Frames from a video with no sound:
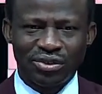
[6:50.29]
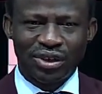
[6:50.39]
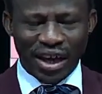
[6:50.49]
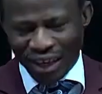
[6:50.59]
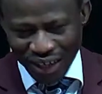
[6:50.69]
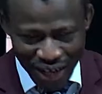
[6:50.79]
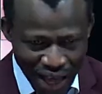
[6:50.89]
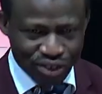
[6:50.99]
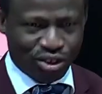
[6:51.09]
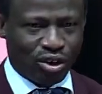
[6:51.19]

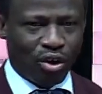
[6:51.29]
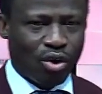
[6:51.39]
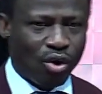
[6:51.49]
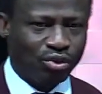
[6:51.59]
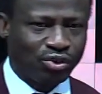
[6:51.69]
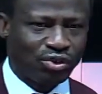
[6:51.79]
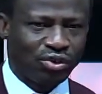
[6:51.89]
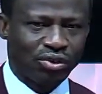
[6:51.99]
enlarge your coasts.